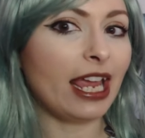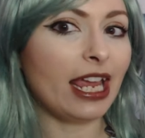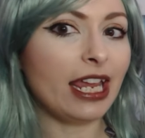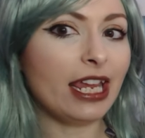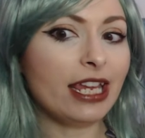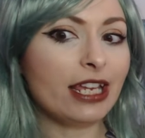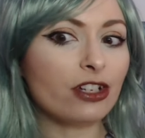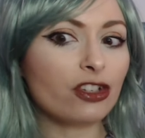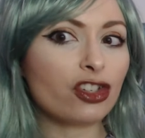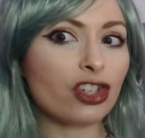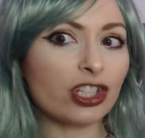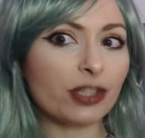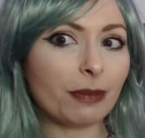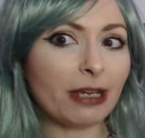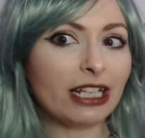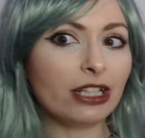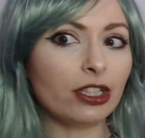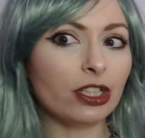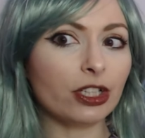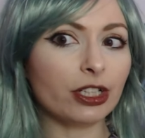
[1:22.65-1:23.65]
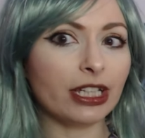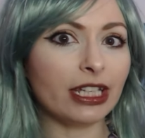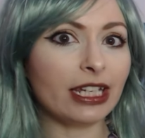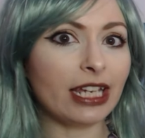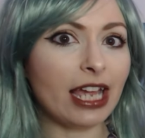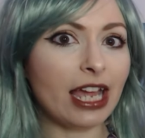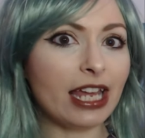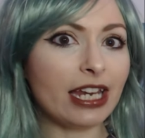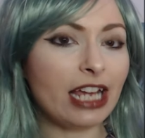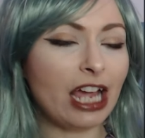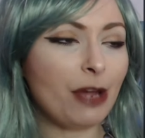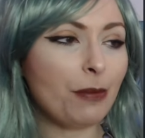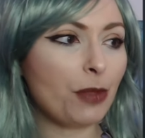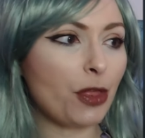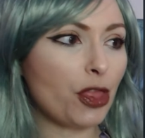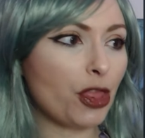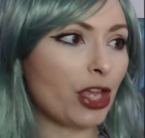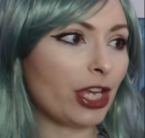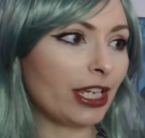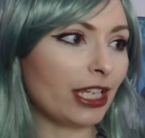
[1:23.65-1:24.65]
And just by looking at it, I'm
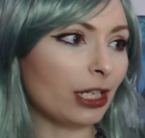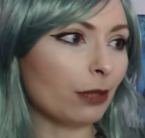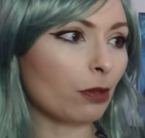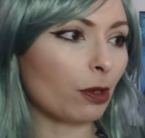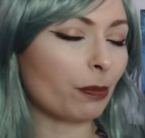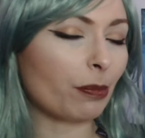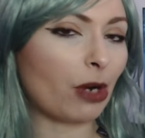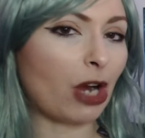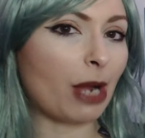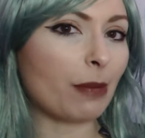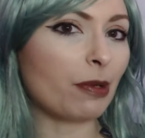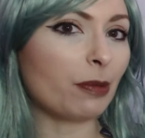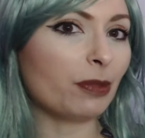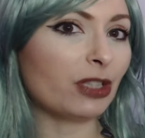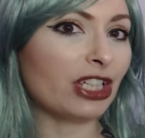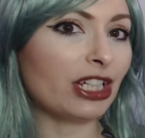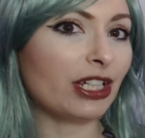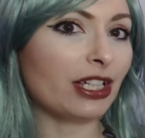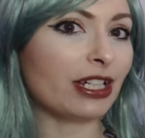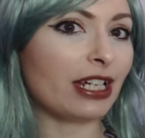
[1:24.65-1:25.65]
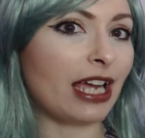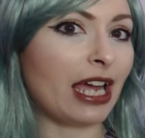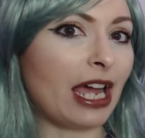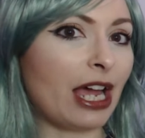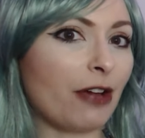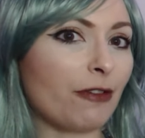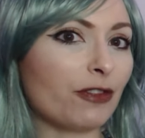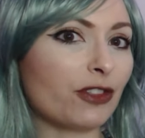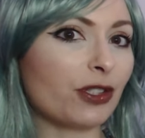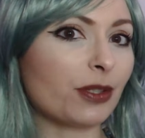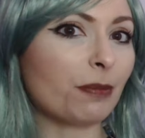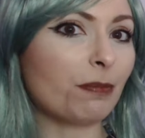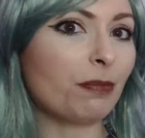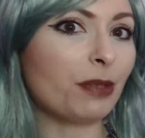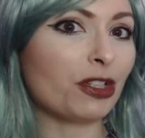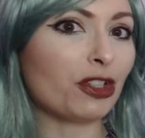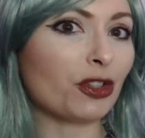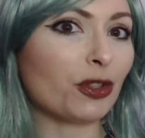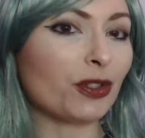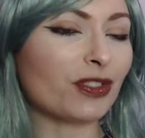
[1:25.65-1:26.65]
thinking we're probably going to have to
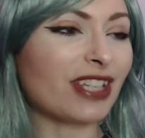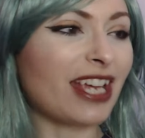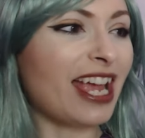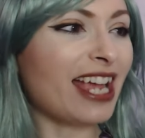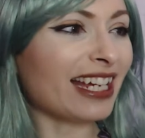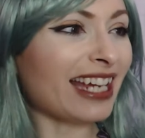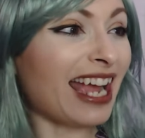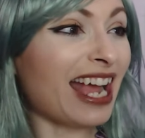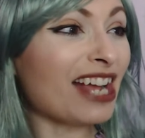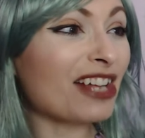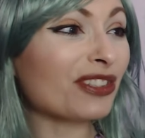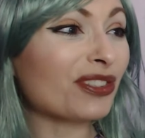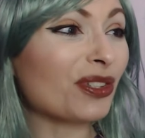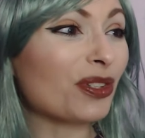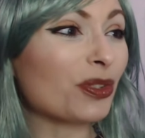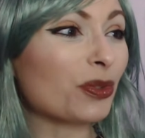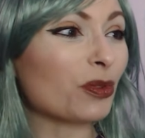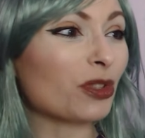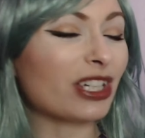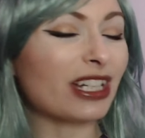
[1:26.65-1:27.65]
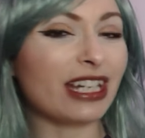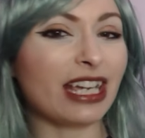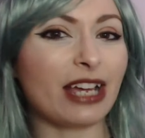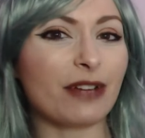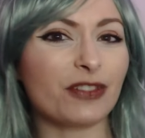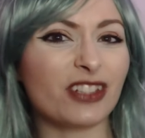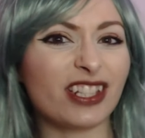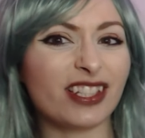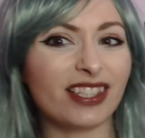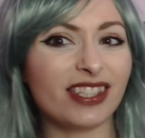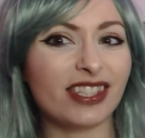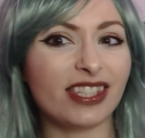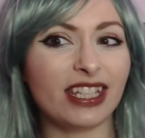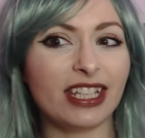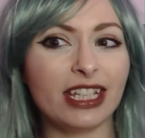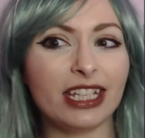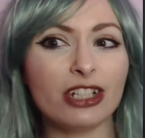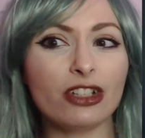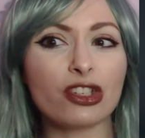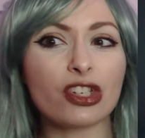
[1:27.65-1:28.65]
build castles, we're going to have to
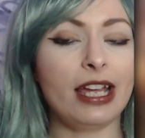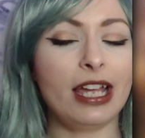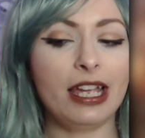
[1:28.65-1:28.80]
siege.